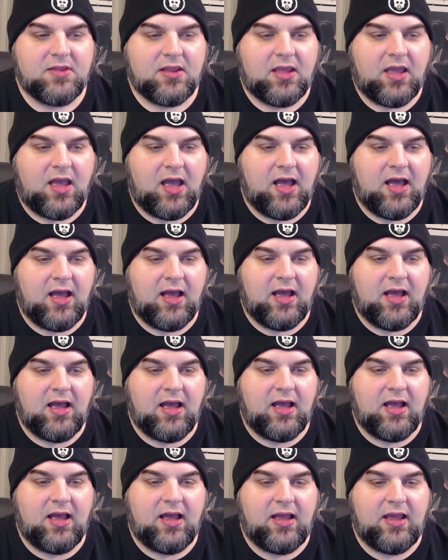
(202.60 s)

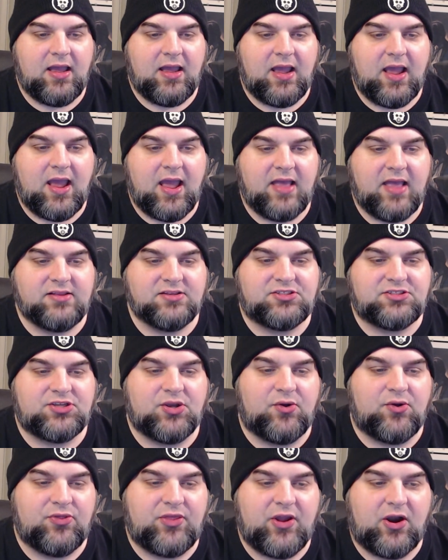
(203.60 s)
uh, and
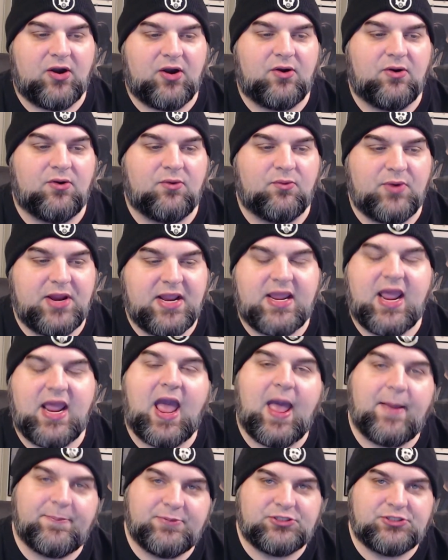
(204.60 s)
so they're
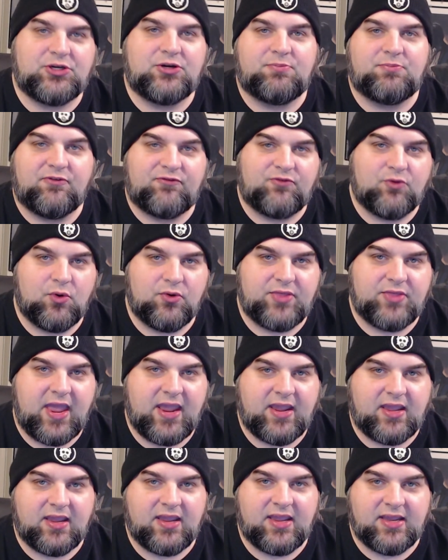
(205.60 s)
recaptured before
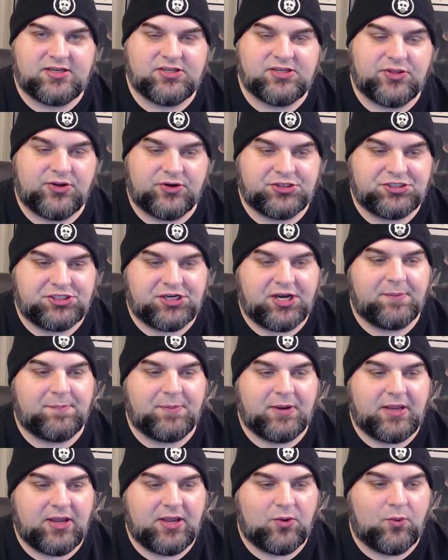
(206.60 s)
they can get to their ship
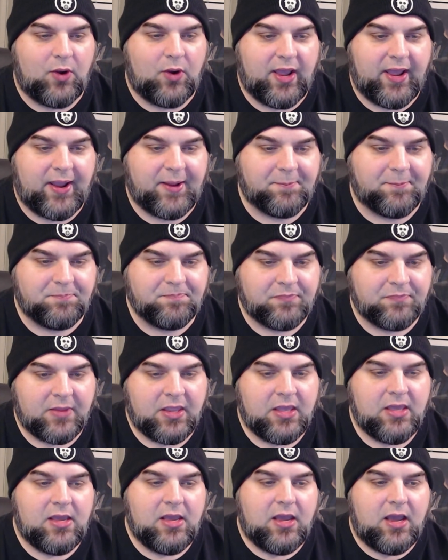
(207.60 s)
and get away.
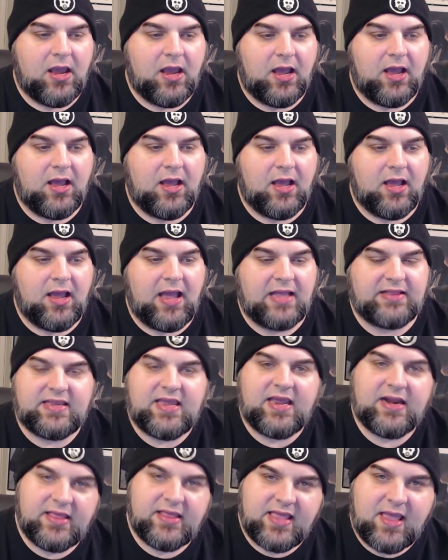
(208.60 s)
Uh, at
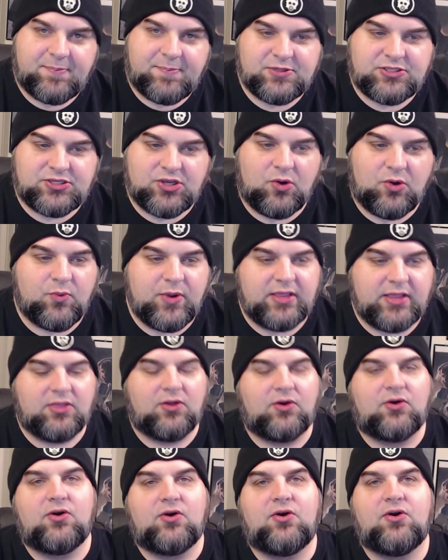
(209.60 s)
the end of the episode, we
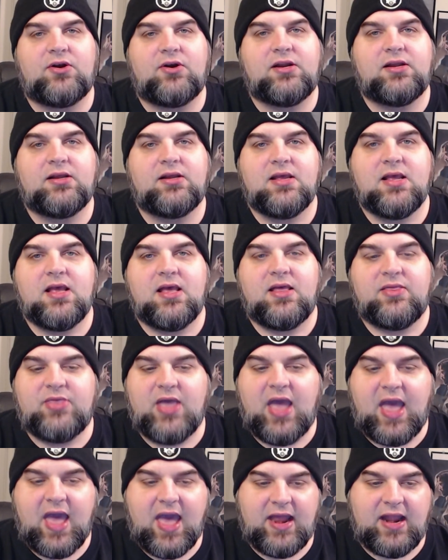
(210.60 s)
learn
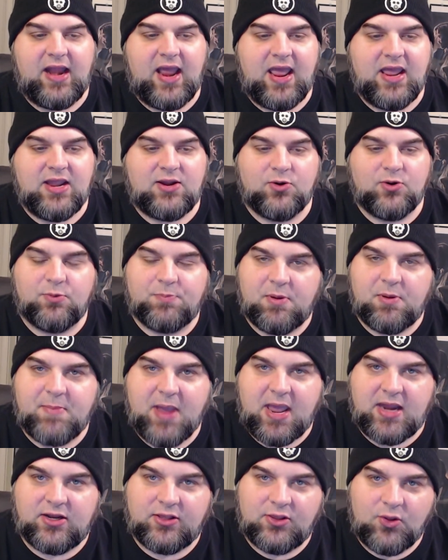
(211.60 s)
that a group of
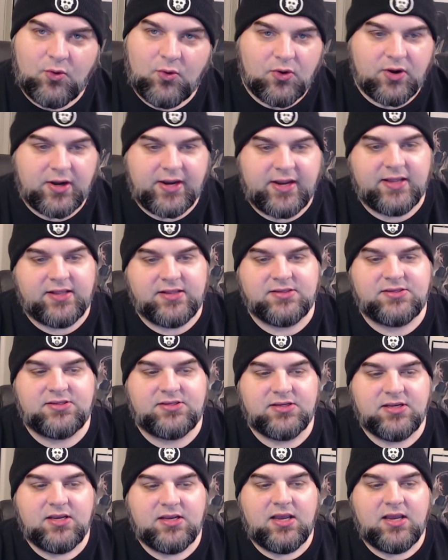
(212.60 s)

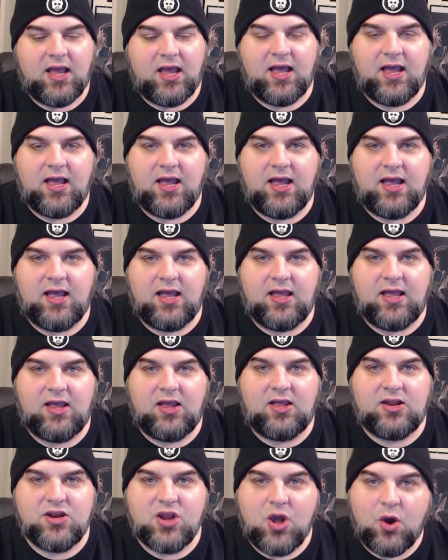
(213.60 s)
Mandalorians
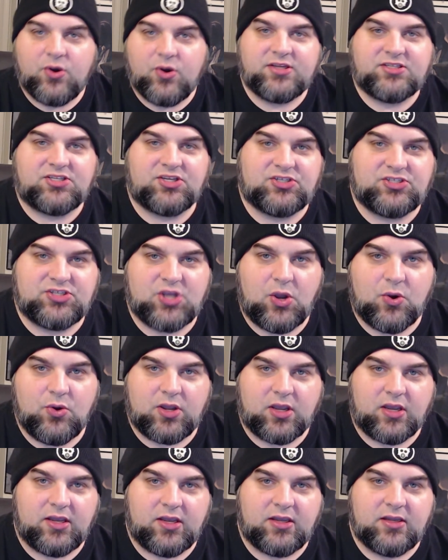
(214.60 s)
notice
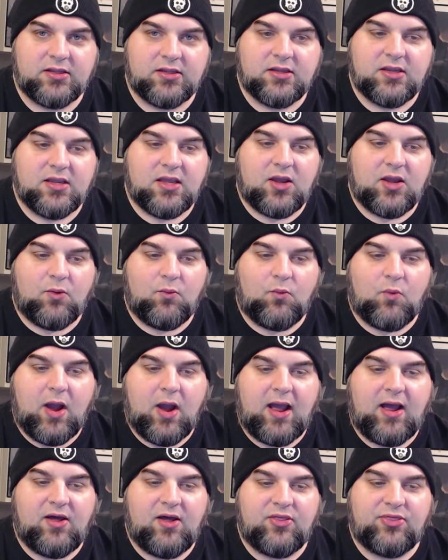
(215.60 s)
Ahsoka
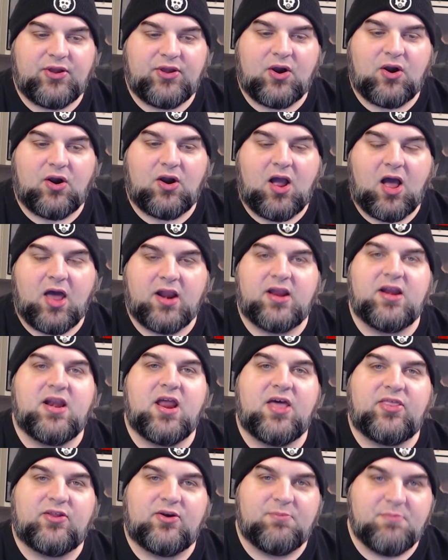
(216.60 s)
while they're on
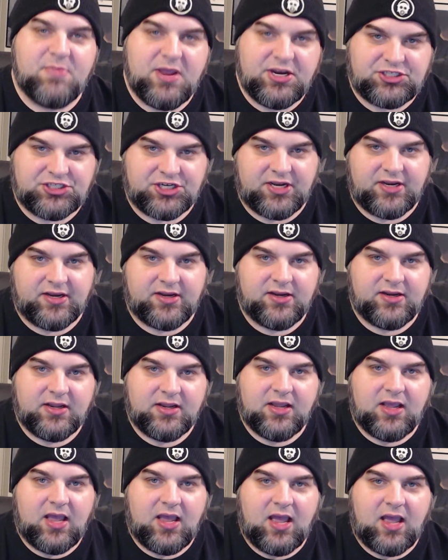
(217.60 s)
another mission,
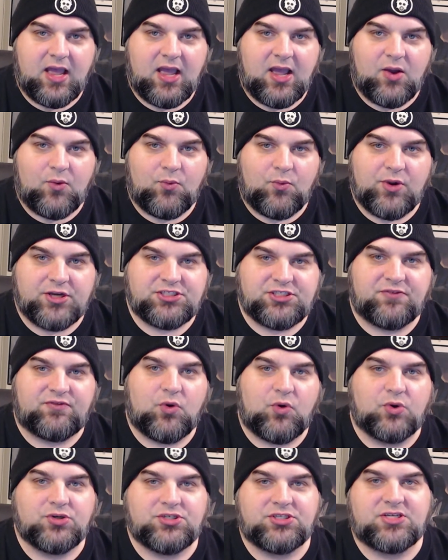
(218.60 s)
uh, which of
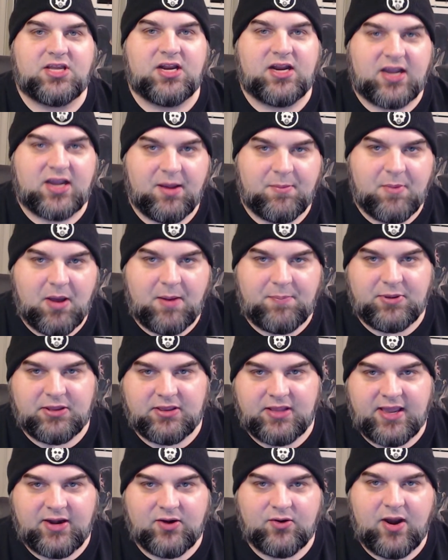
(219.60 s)
course is going to come up
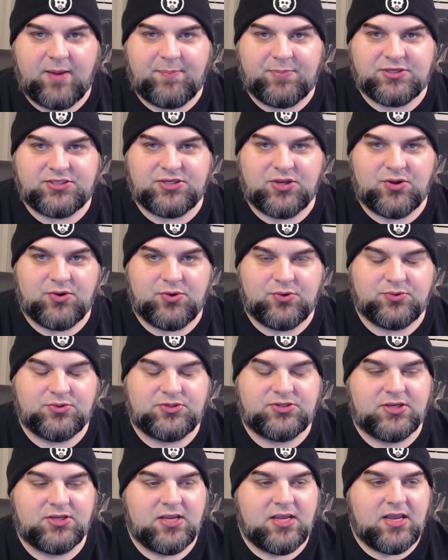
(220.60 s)
in later
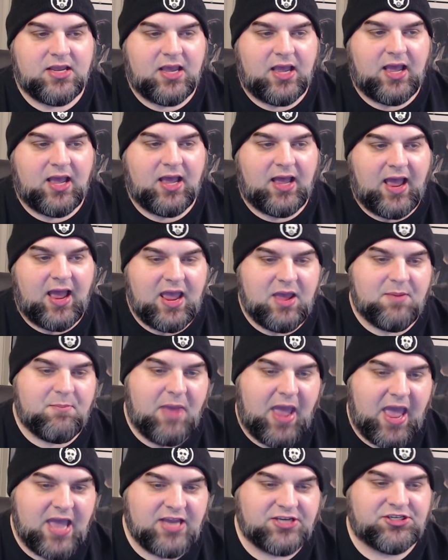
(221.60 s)
episodes, uh, I
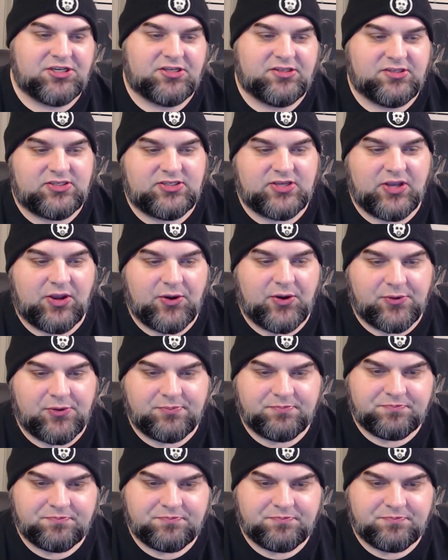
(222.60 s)
imagine. So